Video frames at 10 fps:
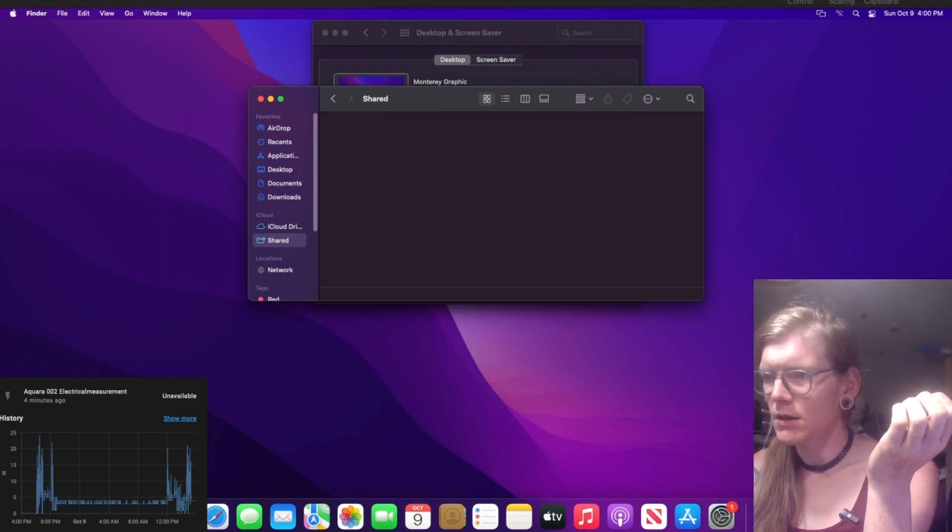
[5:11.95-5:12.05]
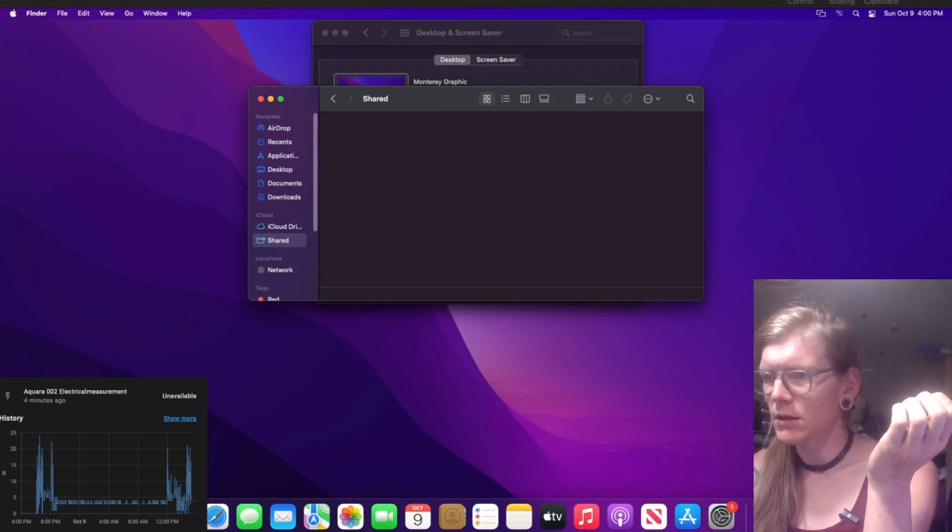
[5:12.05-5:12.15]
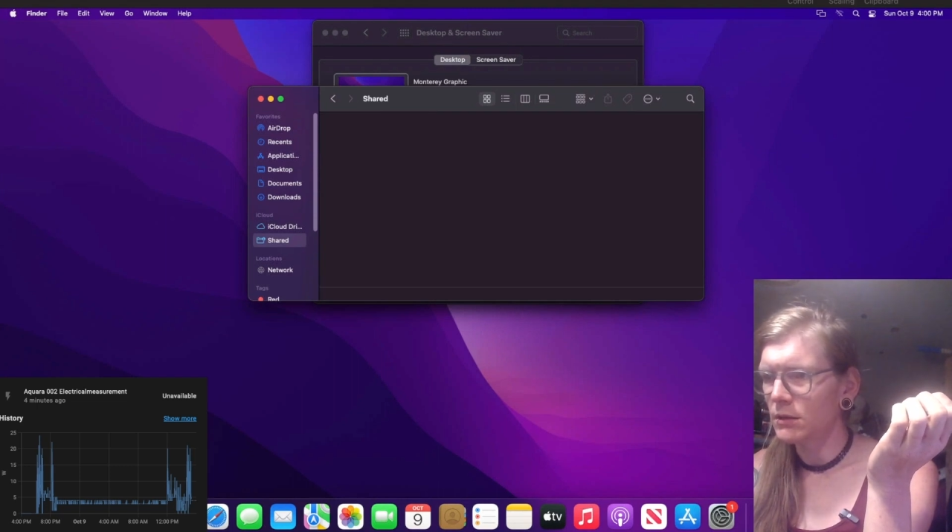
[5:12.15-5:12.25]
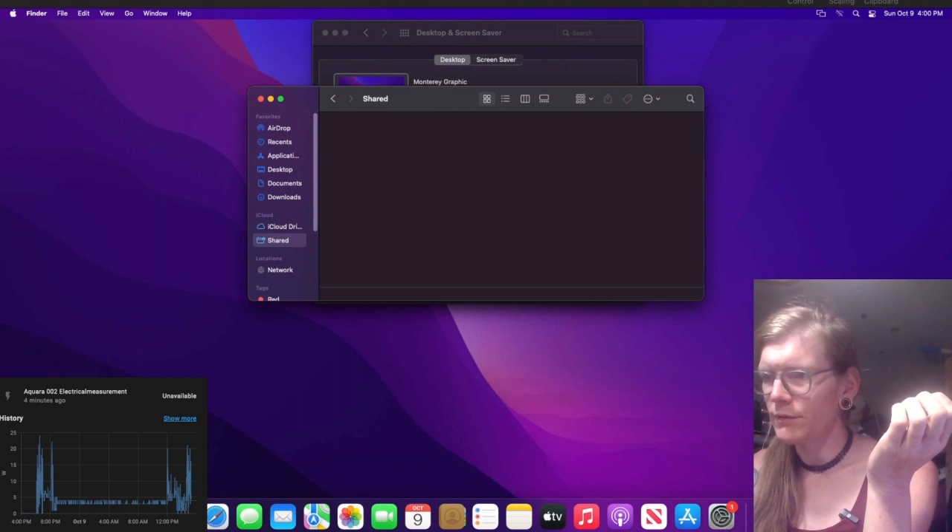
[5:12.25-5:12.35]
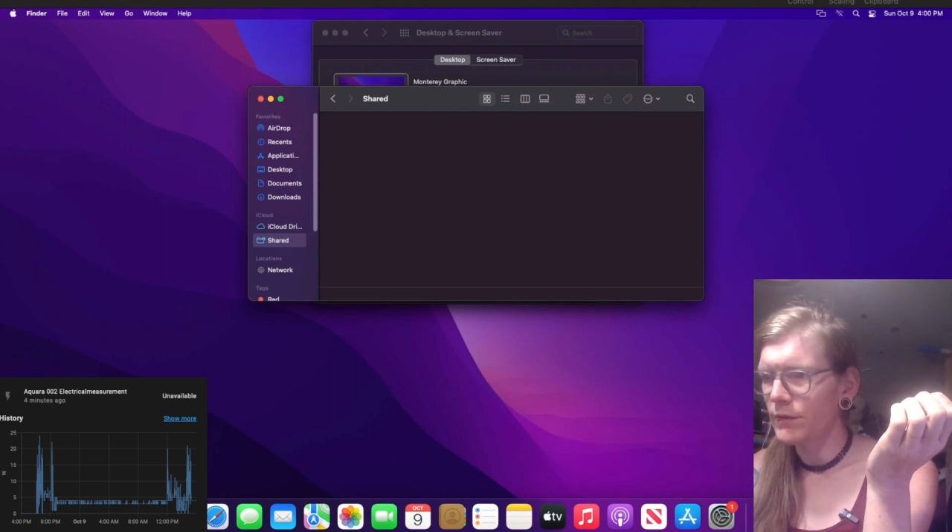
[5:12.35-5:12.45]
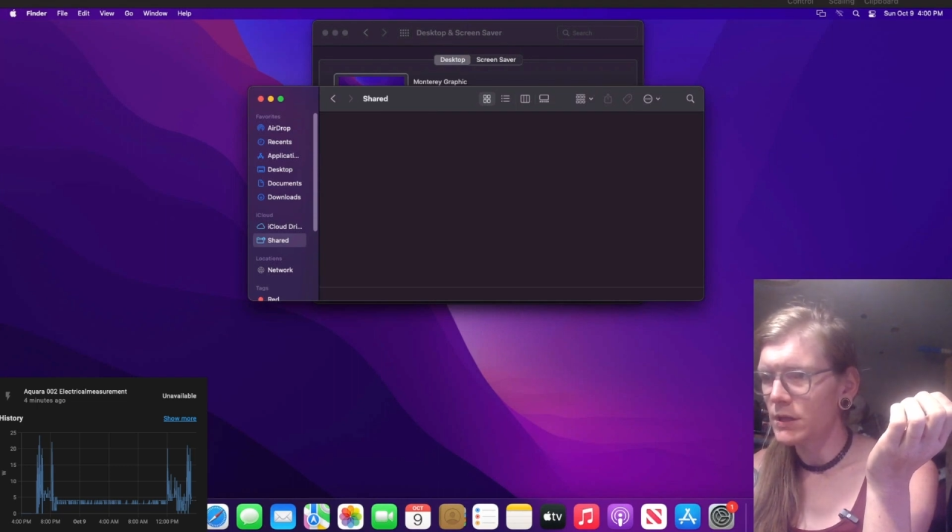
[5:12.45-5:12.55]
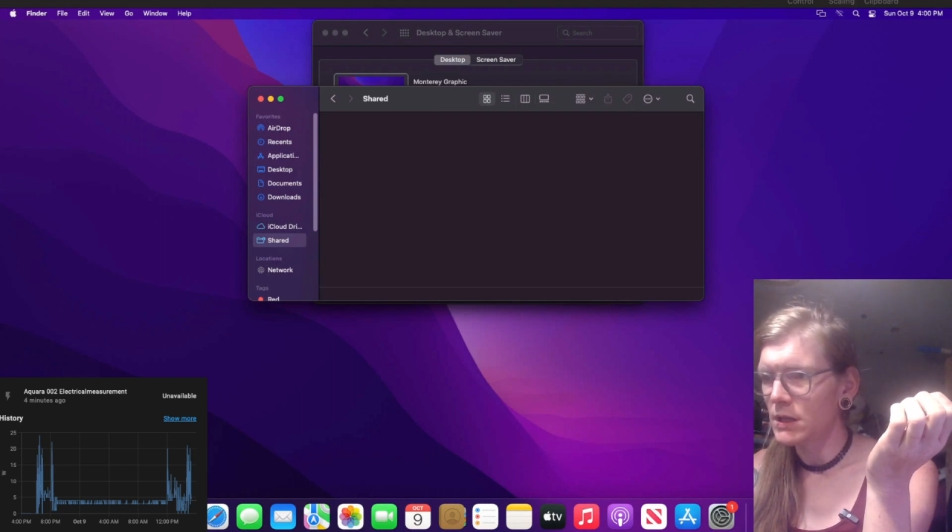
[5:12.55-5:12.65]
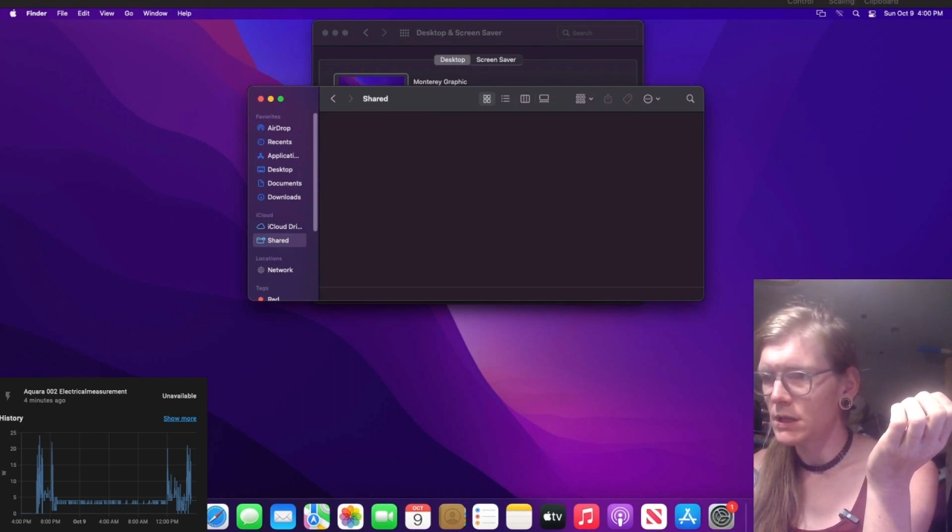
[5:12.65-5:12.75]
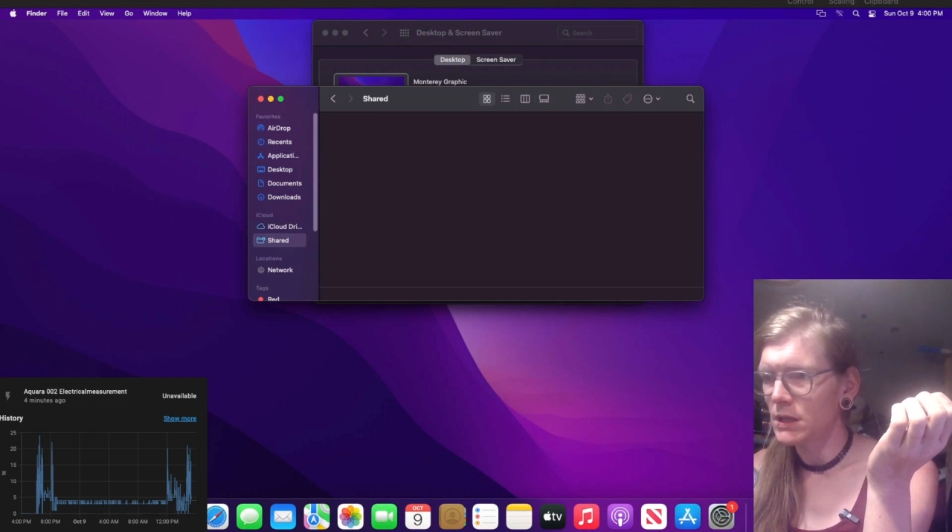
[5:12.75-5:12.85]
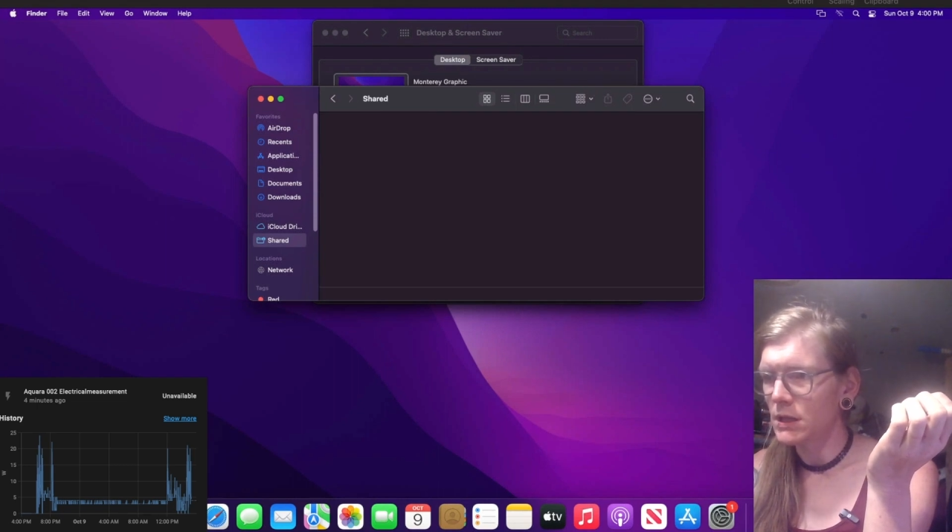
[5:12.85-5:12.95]
all of
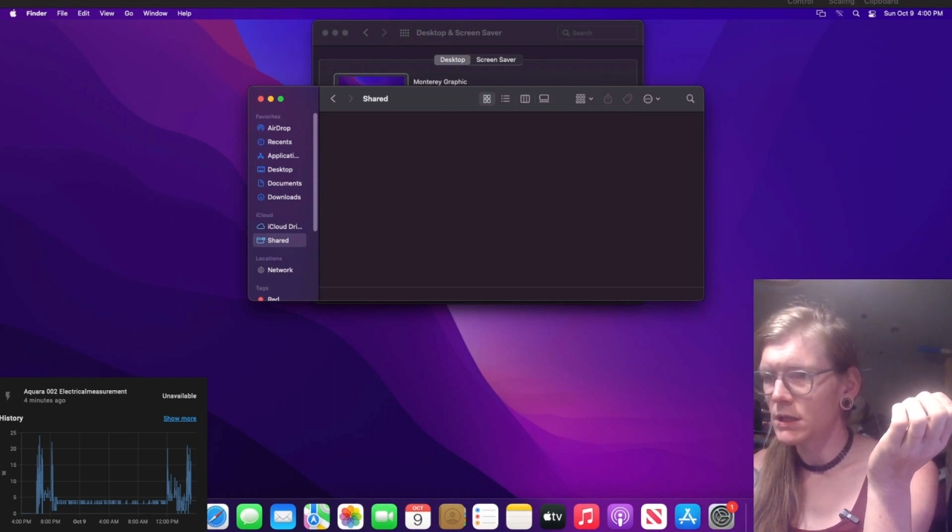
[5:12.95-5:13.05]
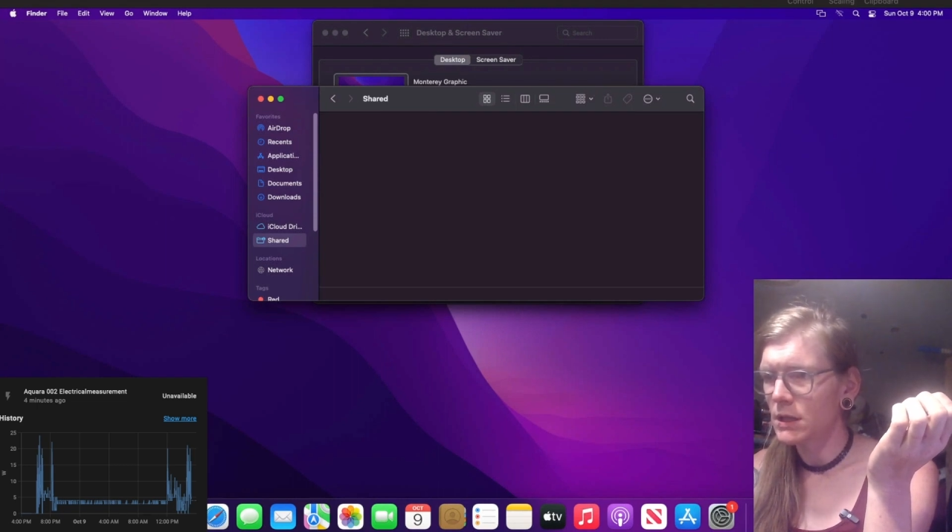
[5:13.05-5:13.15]
the